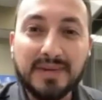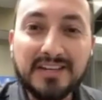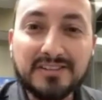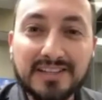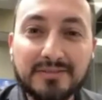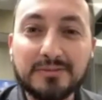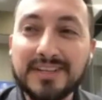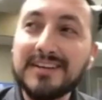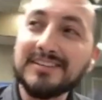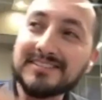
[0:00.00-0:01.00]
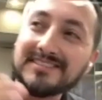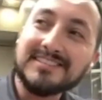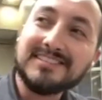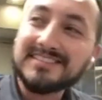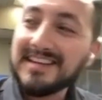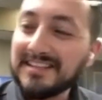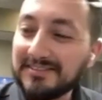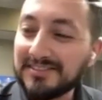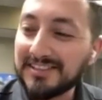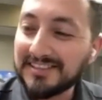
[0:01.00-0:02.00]
manager level, now it's it's kind
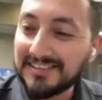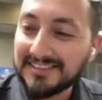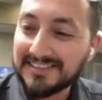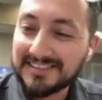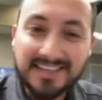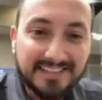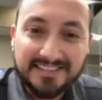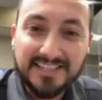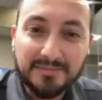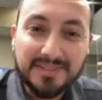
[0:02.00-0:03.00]
of uh, kind of the same